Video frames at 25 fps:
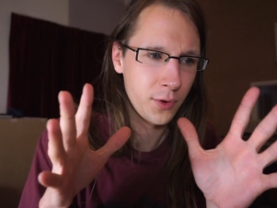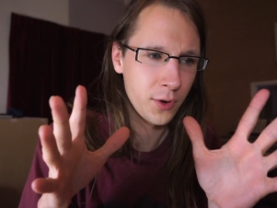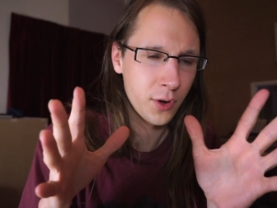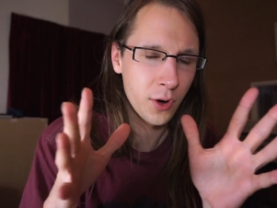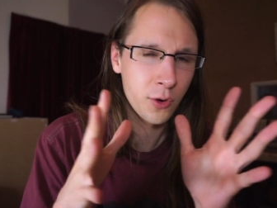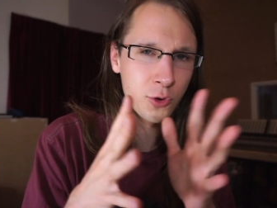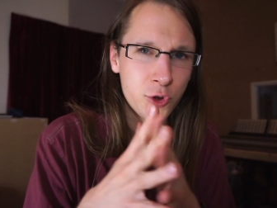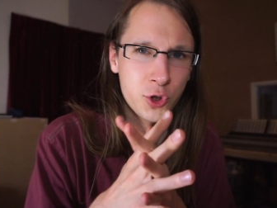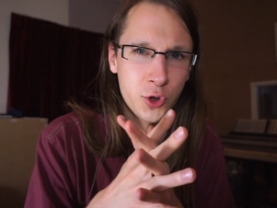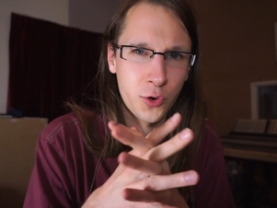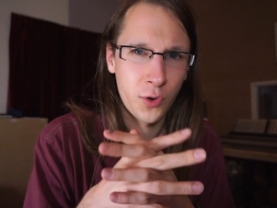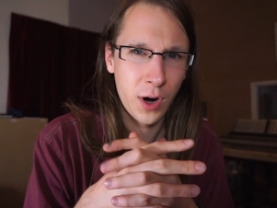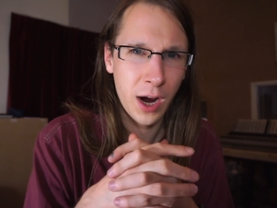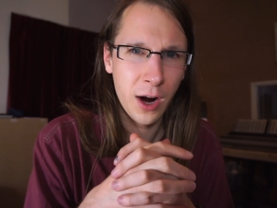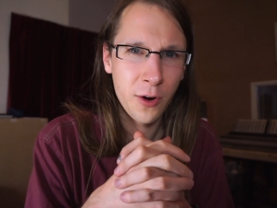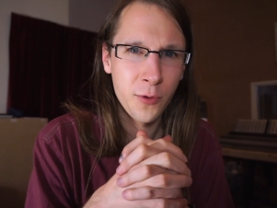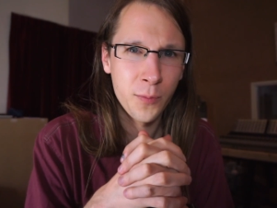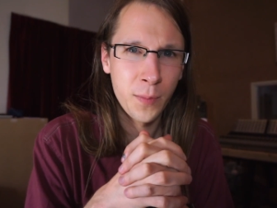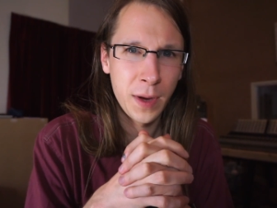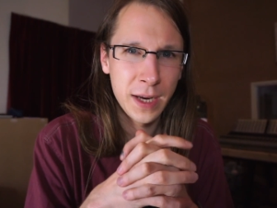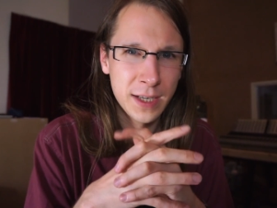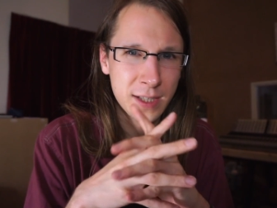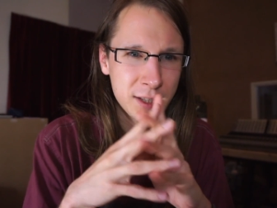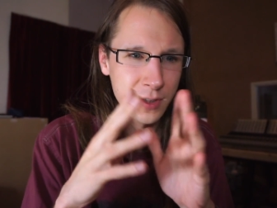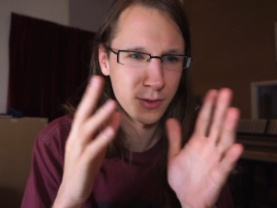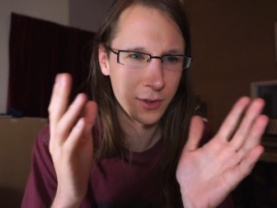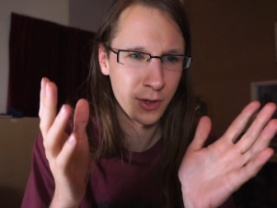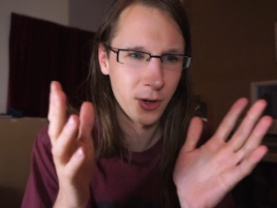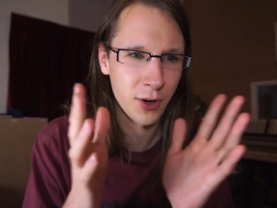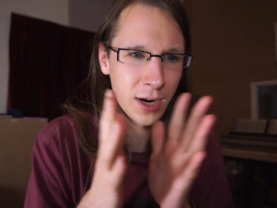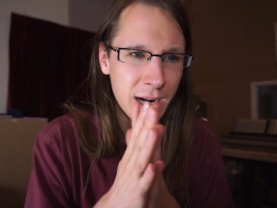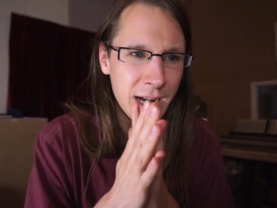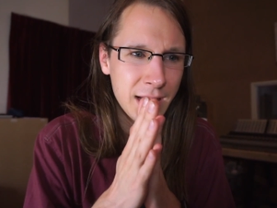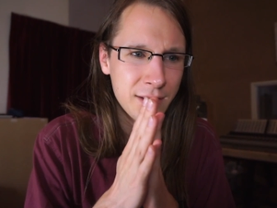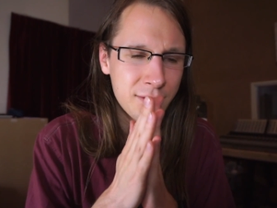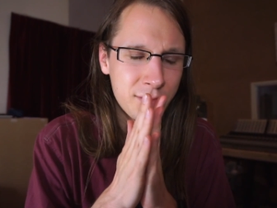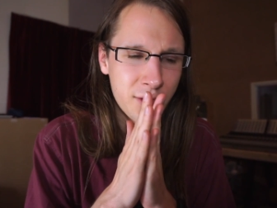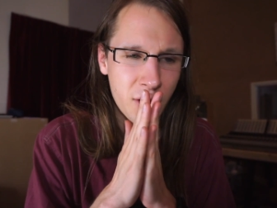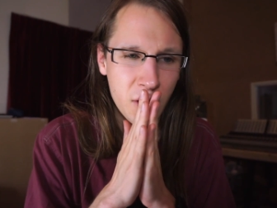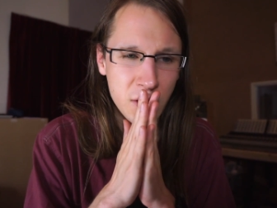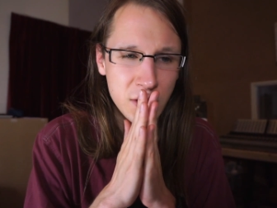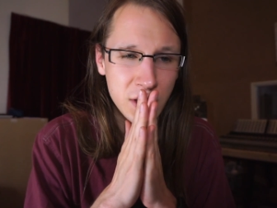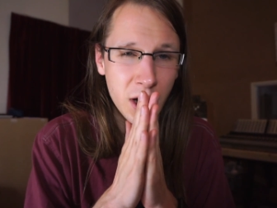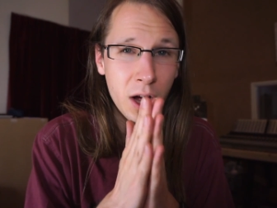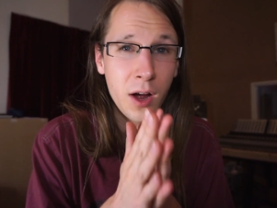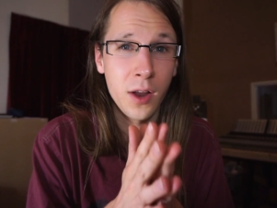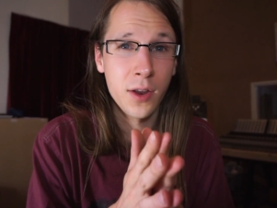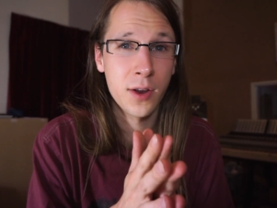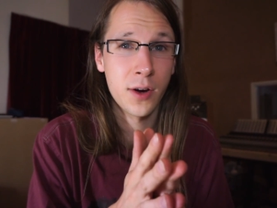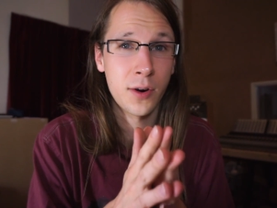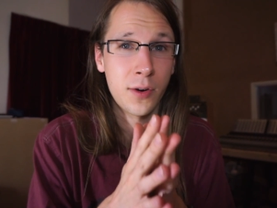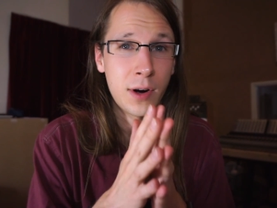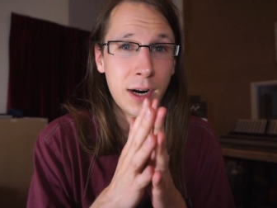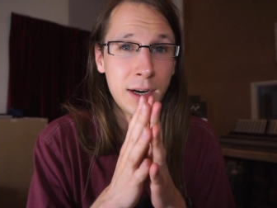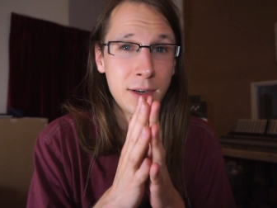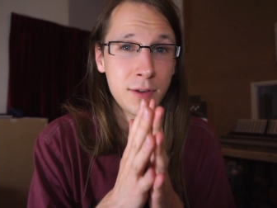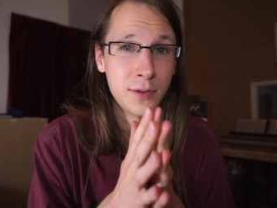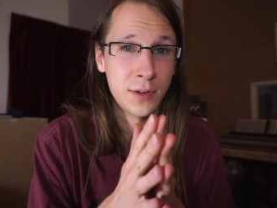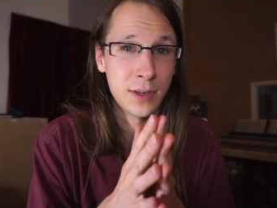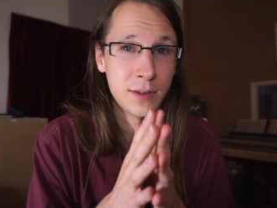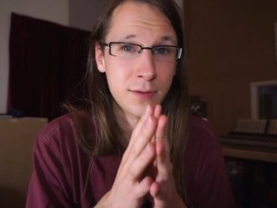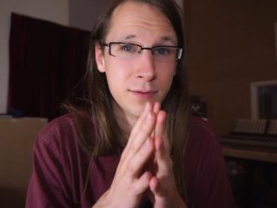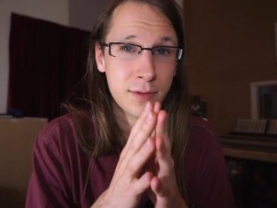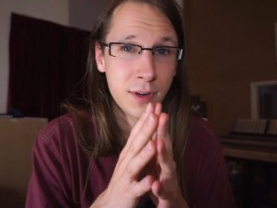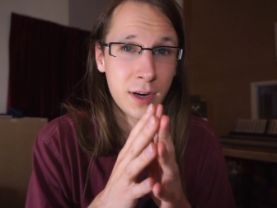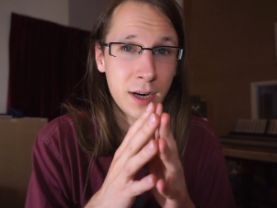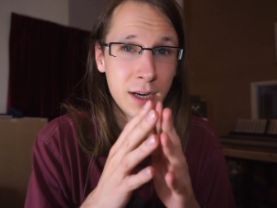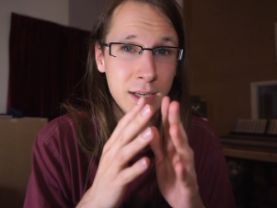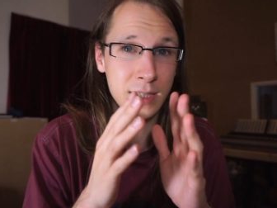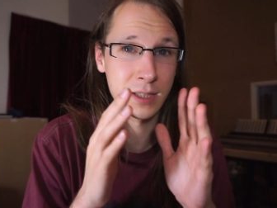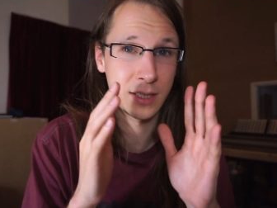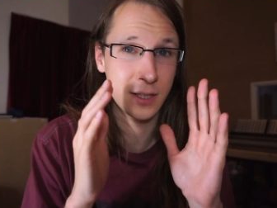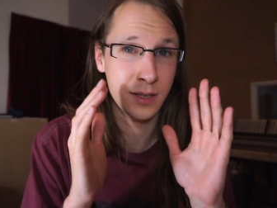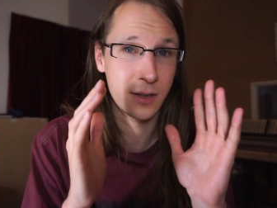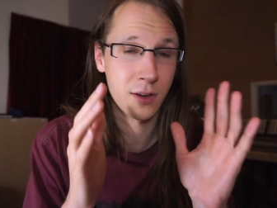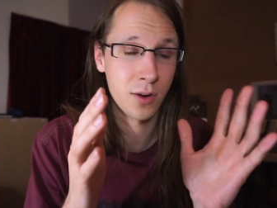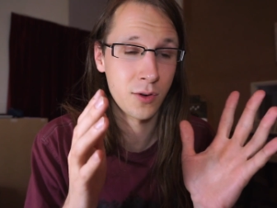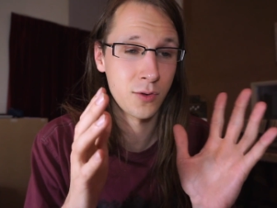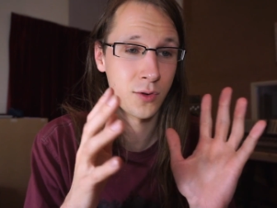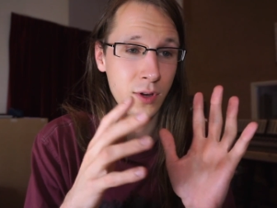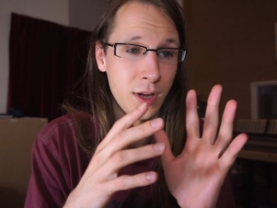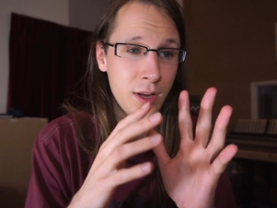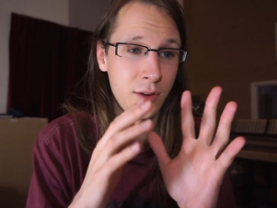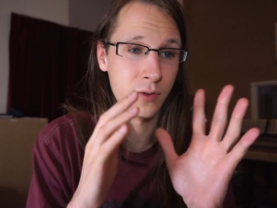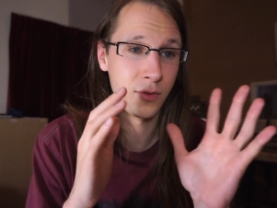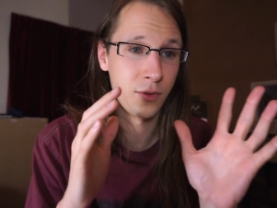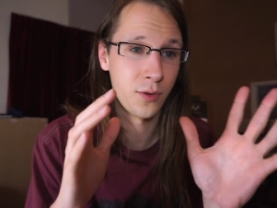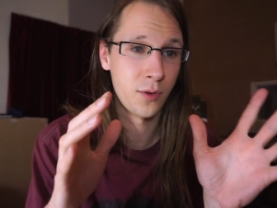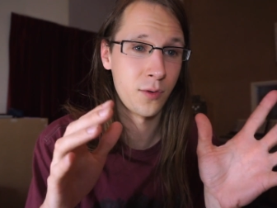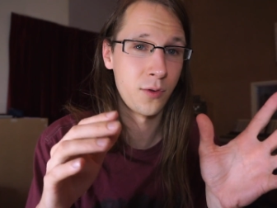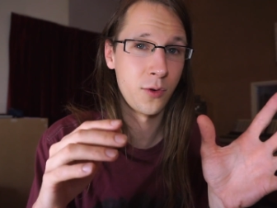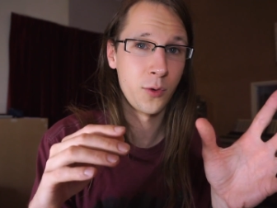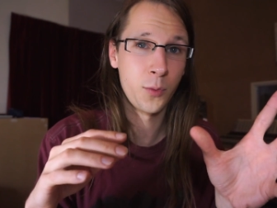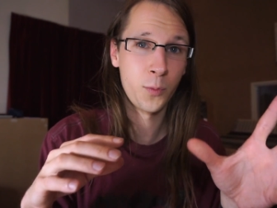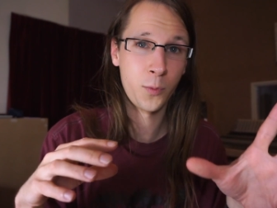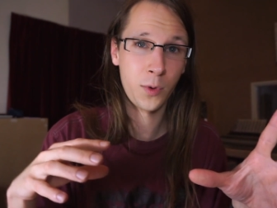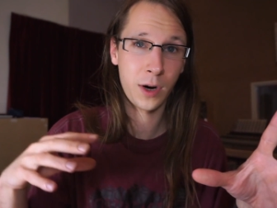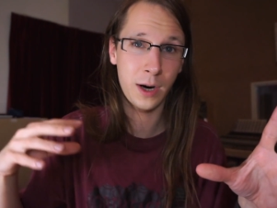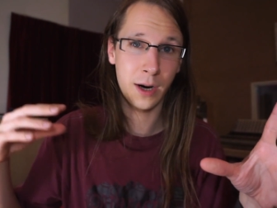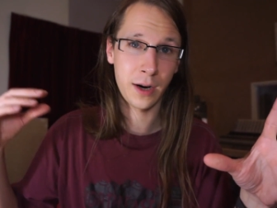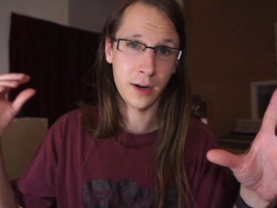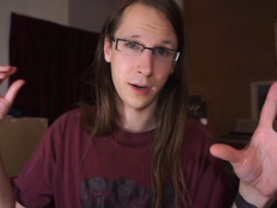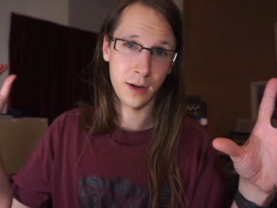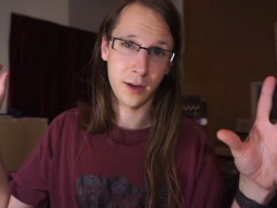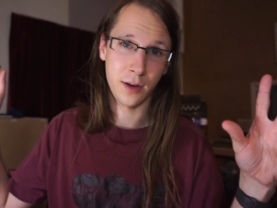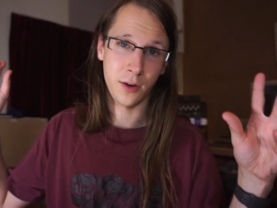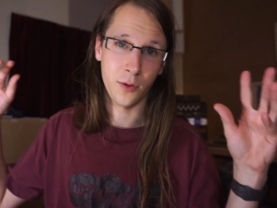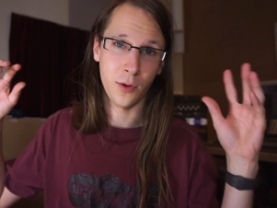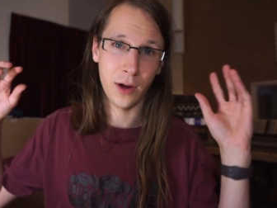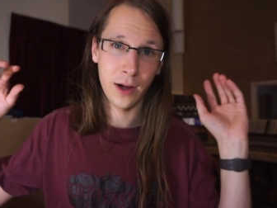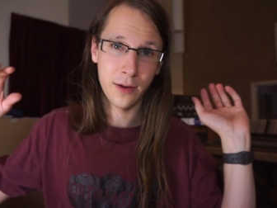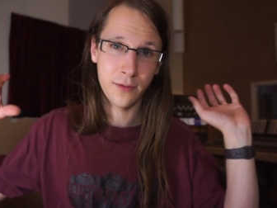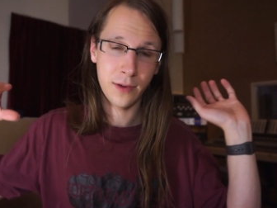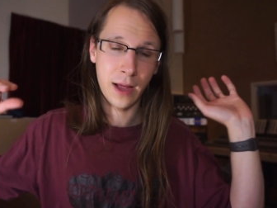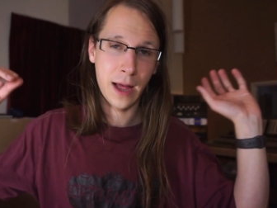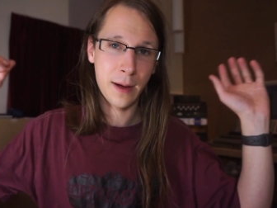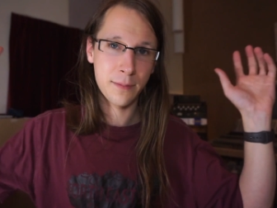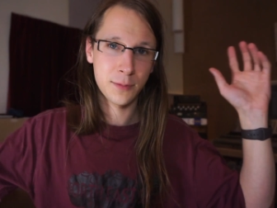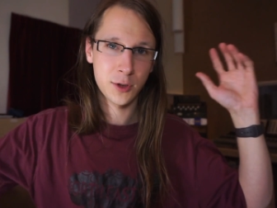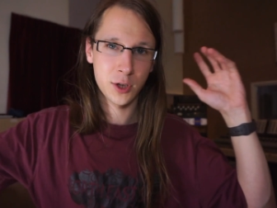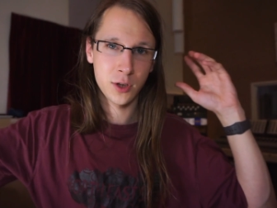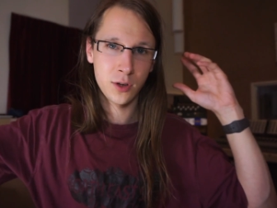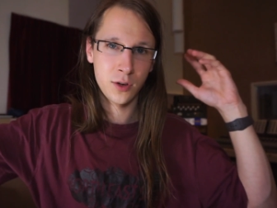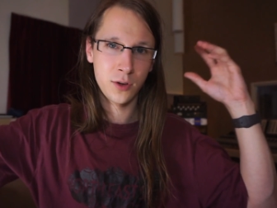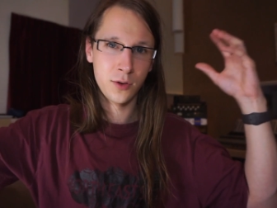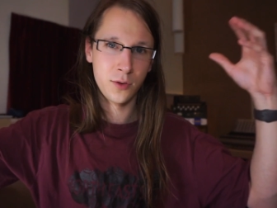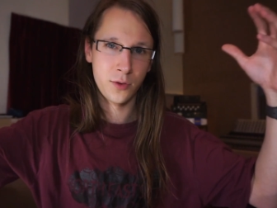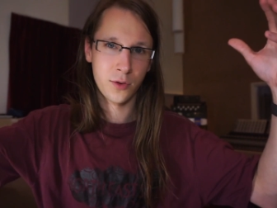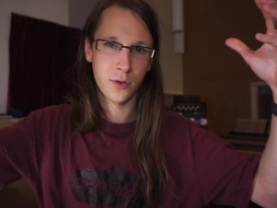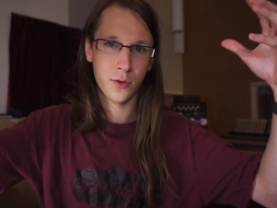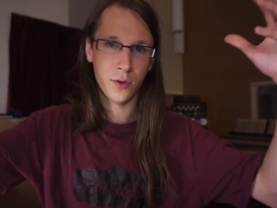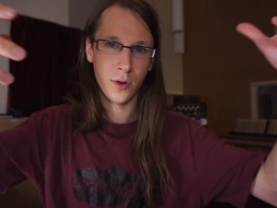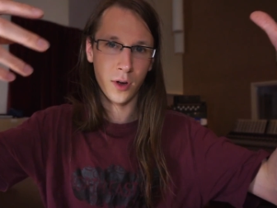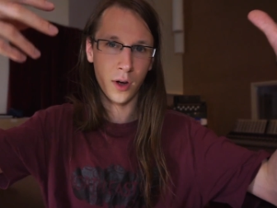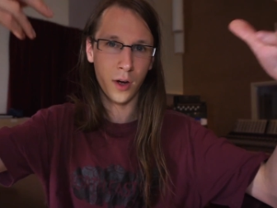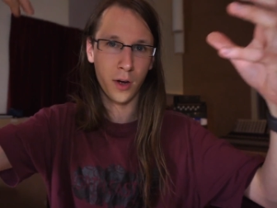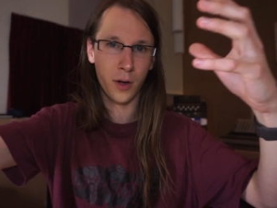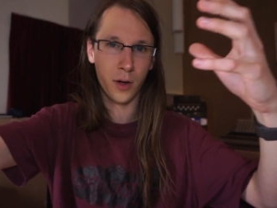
you know, surround mixing on your headphones. Although I do advise go into a room where you have absolute